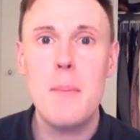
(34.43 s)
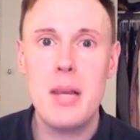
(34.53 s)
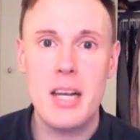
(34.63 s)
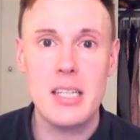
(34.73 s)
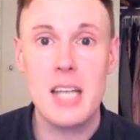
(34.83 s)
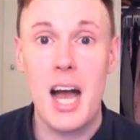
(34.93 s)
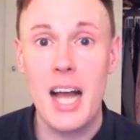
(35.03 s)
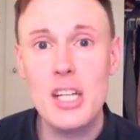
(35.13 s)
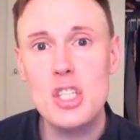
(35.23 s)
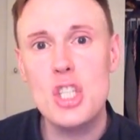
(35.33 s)
Because
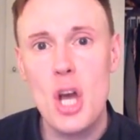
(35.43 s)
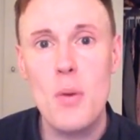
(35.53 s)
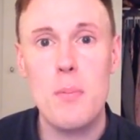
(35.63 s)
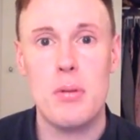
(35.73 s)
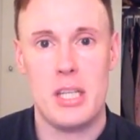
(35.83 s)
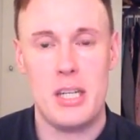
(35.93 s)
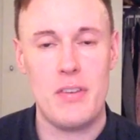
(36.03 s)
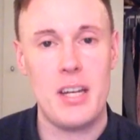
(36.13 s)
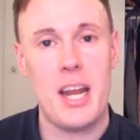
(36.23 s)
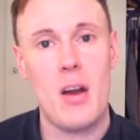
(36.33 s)
I don't
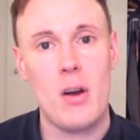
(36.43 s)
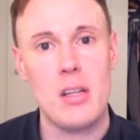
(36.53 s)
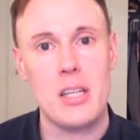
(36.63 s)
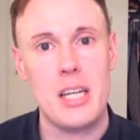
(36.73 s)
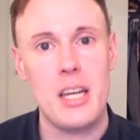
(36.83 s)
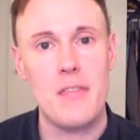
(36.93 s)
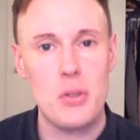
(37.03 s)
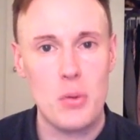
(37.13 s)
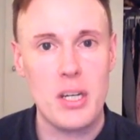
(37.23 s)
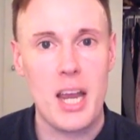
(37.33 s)
believe inherently if
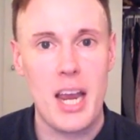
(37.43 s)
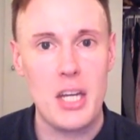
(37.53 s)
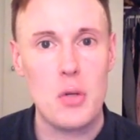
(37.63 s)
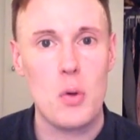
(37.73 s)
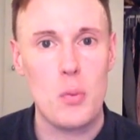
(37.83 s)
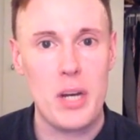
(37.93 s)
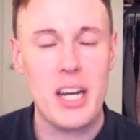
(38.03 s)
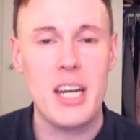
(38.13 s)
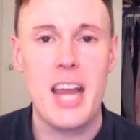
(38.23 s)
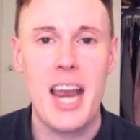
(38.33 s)
you are gay, you are
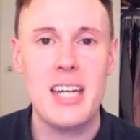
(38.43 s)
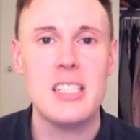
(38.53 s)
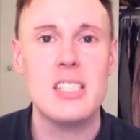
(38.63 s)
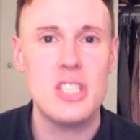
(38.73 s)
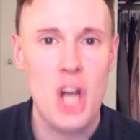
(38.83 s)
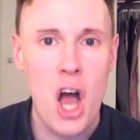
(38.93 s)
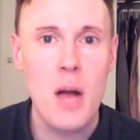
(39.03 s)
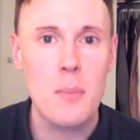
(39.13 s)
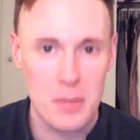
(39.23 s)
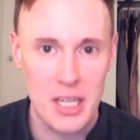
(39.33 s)
weak. Gay does
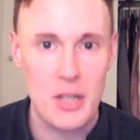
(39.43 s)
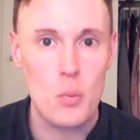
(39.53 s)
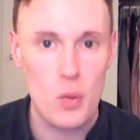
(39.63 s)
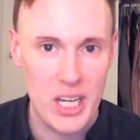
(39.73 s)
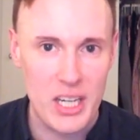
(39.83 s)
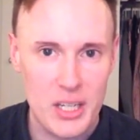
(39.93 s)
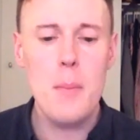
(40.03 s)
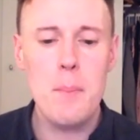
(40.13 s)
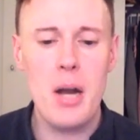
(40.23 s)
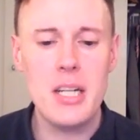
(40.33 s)
not mean weak.
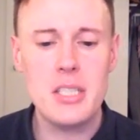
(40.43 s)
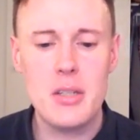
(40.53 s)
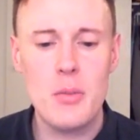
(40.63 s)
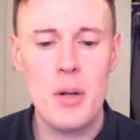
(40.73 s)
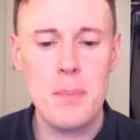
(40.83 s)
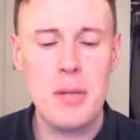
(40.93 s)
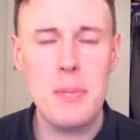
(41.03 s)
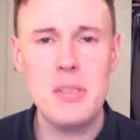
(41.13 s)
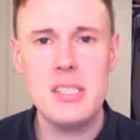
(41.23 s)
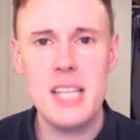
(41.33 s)
But when
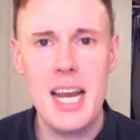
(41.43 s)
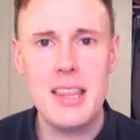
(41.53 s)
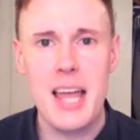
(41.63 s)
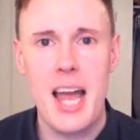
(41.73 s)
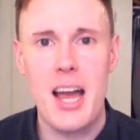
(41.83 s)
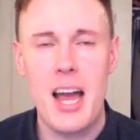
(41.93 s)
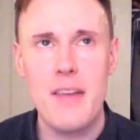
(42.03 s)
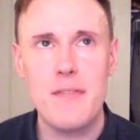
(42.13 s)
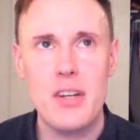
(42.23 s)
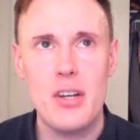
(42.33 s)
people say that,
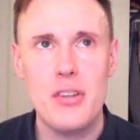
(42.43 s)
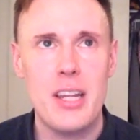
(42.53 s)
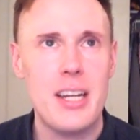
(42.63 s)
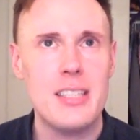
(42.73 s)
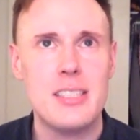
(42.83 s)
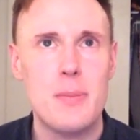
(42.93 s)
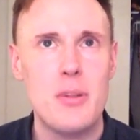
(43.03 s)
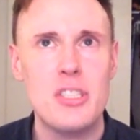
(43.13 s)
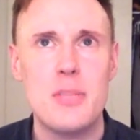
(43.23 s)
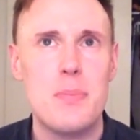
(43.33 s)
I feel that it's
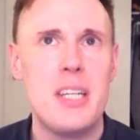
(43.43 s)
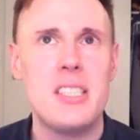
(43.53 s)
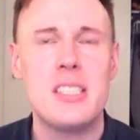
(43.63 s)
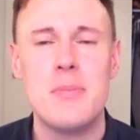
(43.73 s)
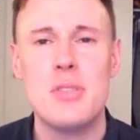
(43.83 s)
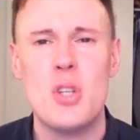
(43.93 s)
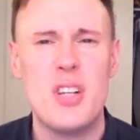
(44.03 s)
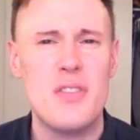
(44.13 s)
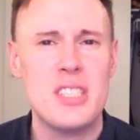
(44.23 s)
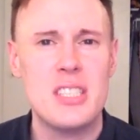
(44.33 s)
supposed to be some sort
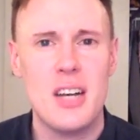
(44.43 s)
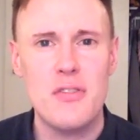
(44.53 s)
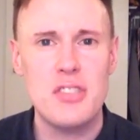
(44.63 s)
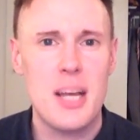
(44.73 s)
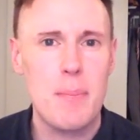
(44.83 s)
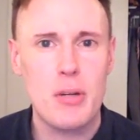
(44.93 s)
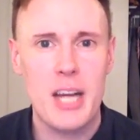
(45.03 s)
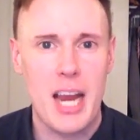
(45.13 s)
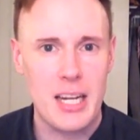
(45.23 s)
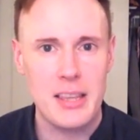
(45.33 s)
of a
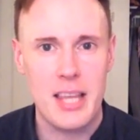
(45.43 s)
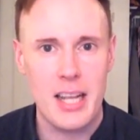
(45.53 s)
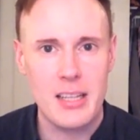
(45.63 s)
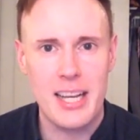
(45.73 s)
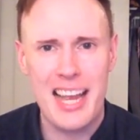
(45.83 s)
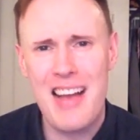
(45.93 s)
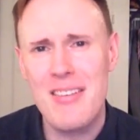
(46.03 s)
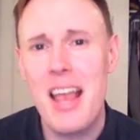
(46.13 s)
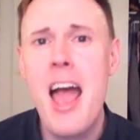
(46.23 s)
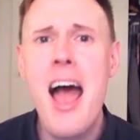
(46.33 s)
self-deprecating thing. Like,
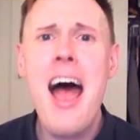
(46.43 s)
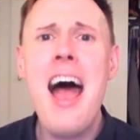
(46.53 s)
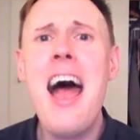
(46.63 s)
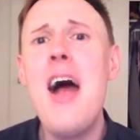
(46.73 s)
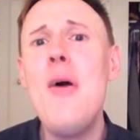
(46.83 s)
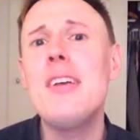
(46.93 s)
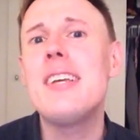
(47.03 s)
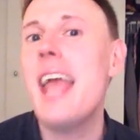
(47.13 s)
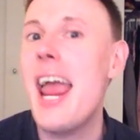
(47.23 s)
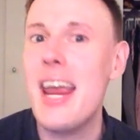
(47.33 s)
how
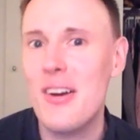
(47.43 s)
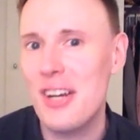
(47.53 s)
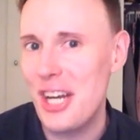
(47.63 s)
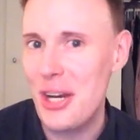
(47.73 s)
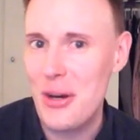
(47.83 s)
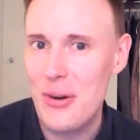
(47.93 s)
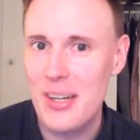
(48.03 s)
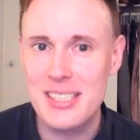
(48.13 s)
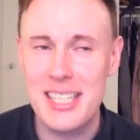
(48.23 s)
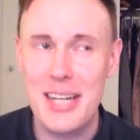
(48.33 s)
gay are you?
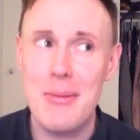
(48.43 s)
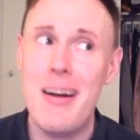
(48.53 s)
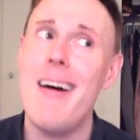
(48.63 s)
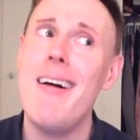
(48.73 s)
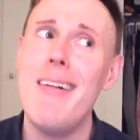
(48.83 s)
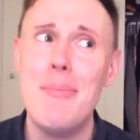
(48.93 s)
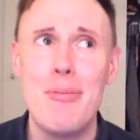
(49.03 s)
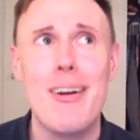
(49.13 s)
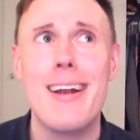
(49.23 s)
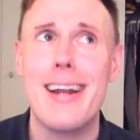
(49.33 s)
And it's like, well,
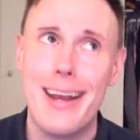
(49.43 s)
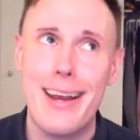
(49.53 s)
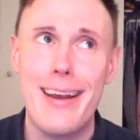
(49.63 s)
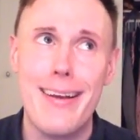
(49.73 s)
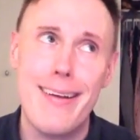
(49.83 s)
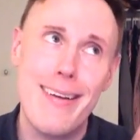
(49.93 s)
pretty.